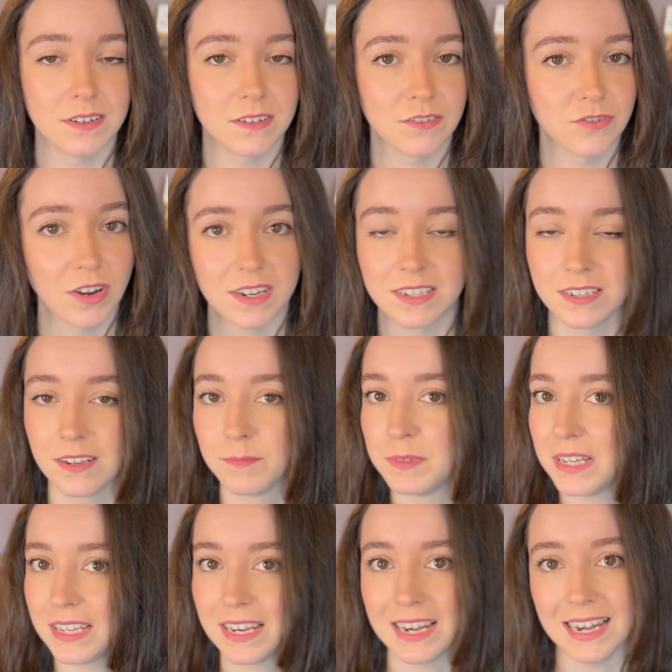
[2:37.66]
tried to
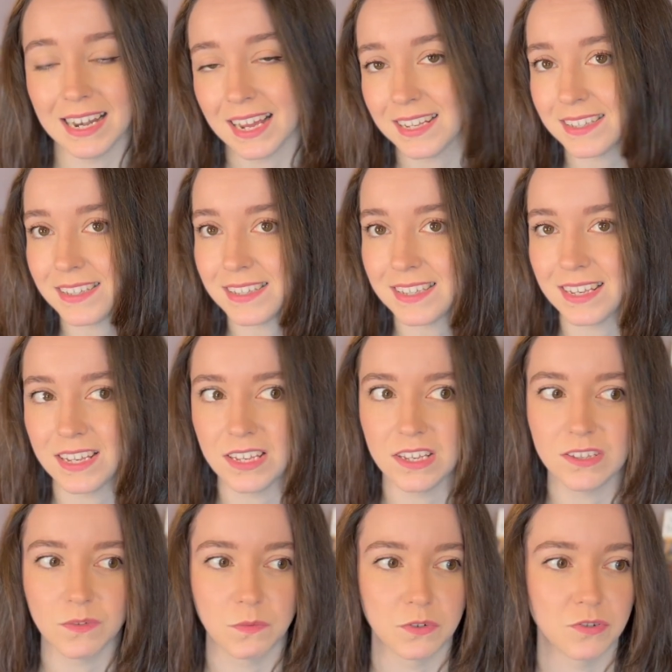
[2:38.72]
obtain any
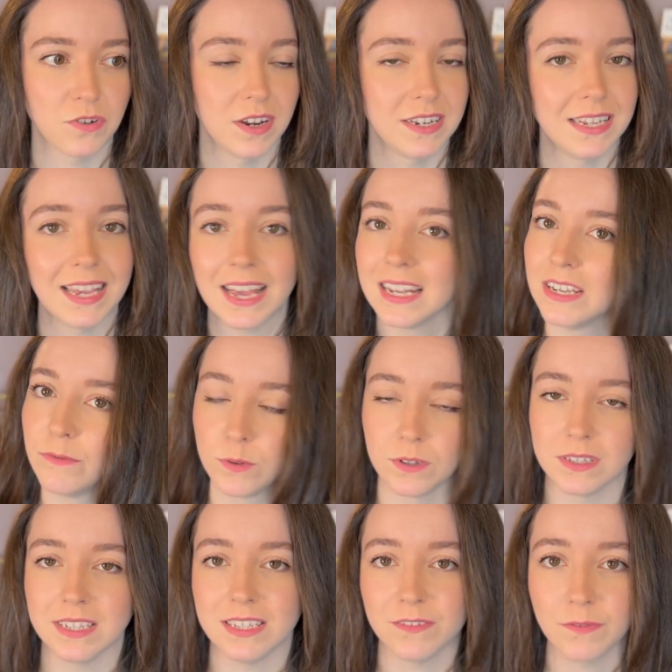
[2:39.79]
licenses or try to get any
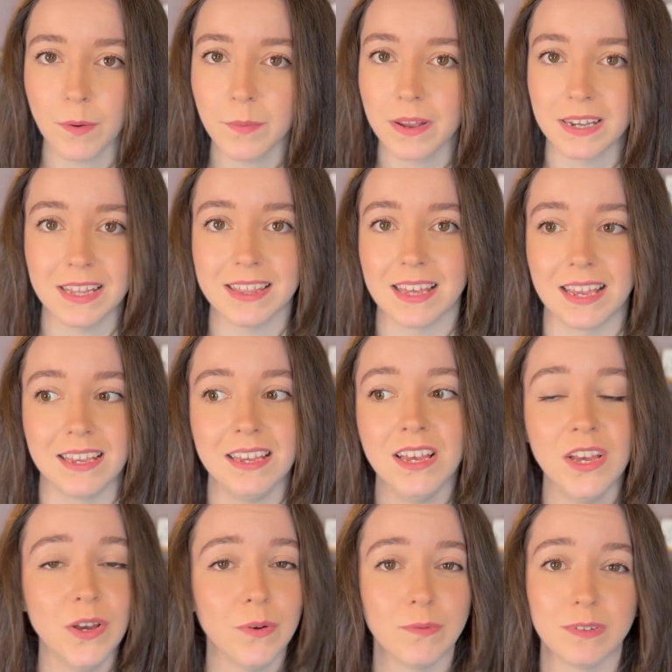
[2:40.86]
royalties from anything
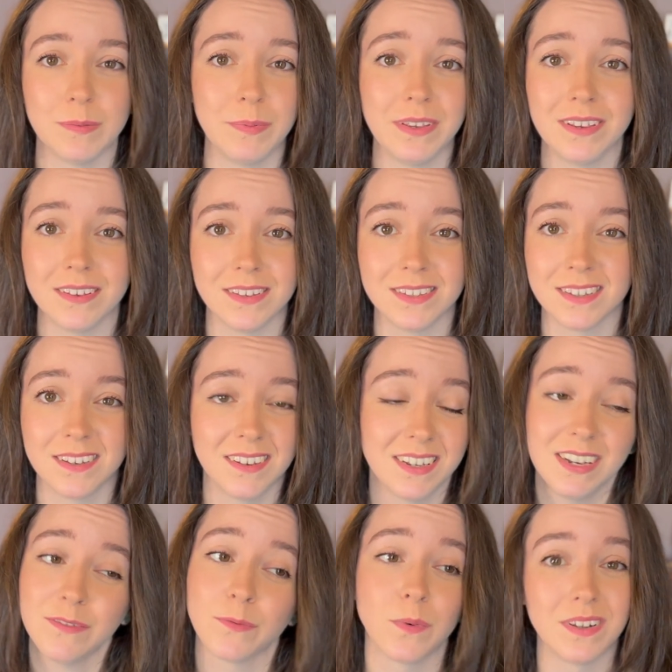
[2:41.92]
was because I
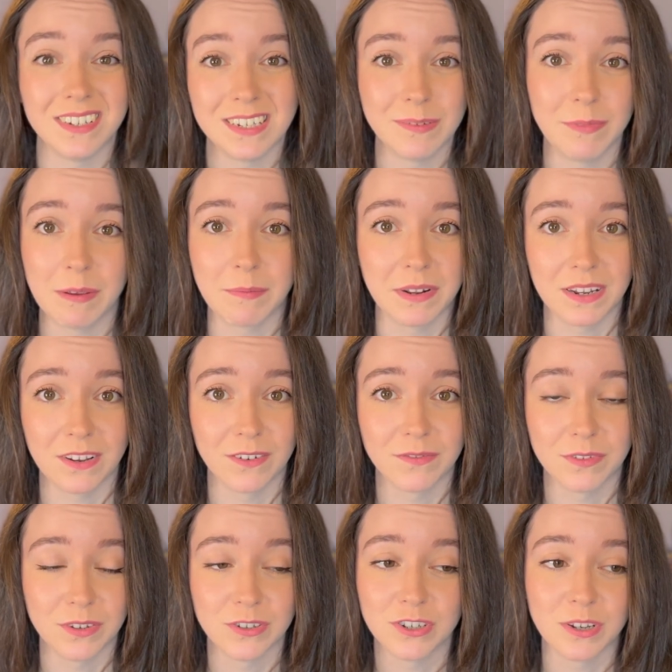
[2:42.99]
never wanted to make money off
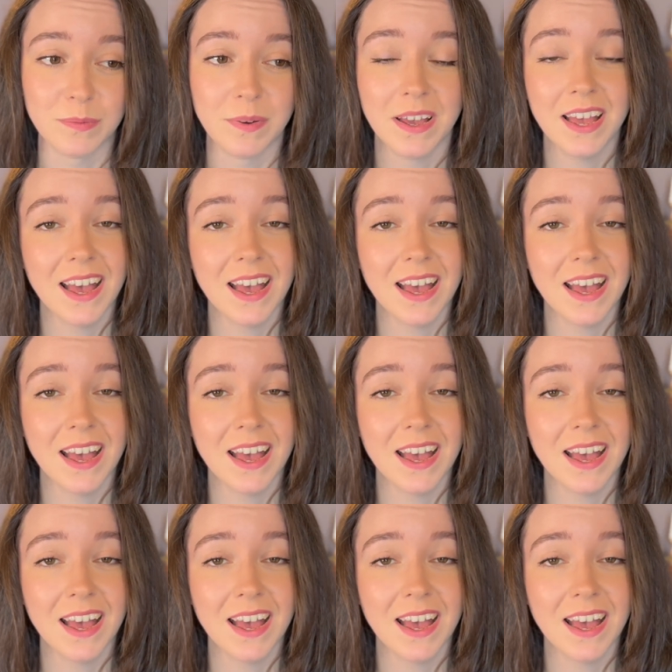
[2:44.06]
YouTube